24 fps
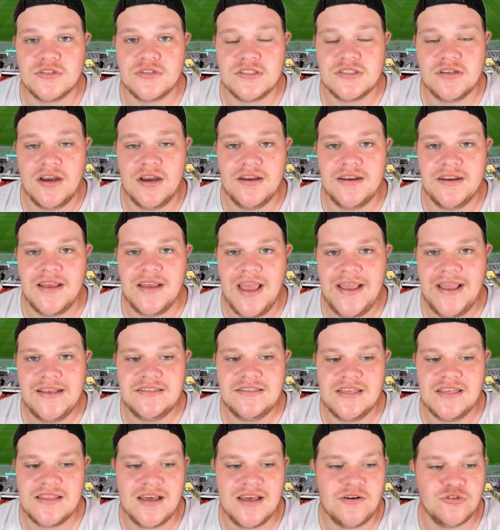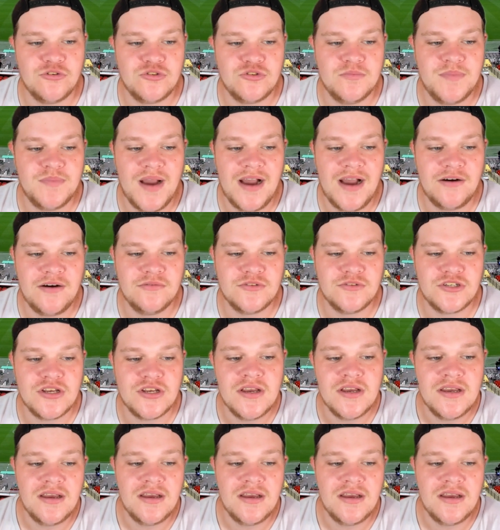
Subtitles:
signing at £80,000.